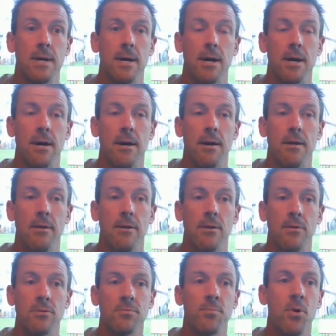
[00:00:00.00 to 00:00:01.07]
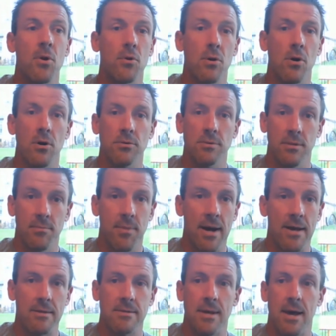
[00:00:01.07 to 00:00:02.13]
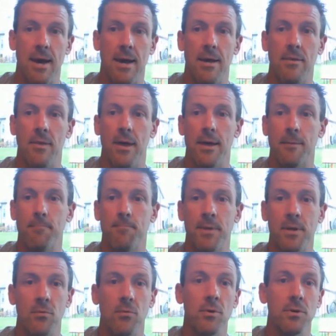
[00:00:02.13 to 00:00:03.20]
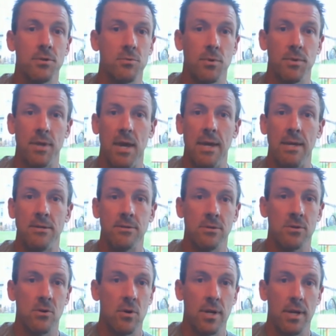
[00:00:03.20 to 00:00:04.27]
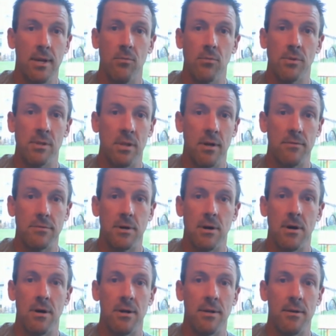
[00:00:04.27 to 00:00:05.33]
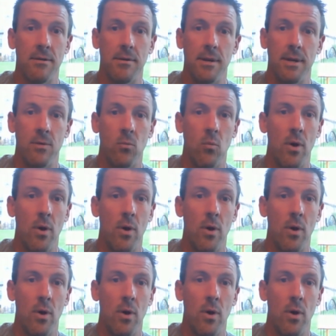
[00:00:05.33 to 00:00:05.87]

There's protocols on the buy side, like they really just want the agents going in with gloves on and